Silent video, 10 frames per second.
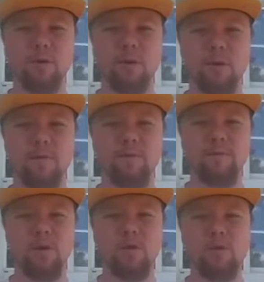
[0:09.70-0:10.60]
a
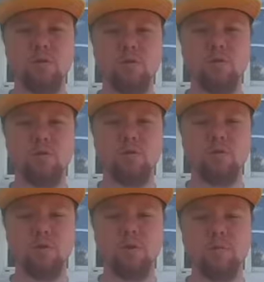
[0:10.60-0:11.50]
few
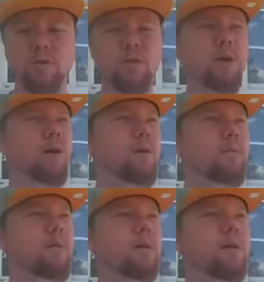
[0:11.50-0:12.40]
moments to hop
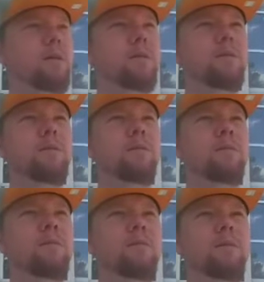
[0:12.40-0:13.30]
on,
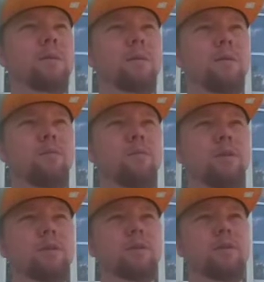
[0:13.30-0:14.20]
and then we'll
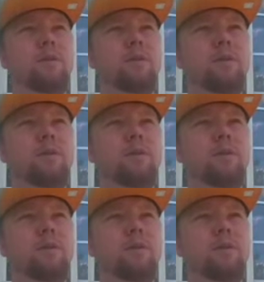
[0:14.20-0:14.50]
get started.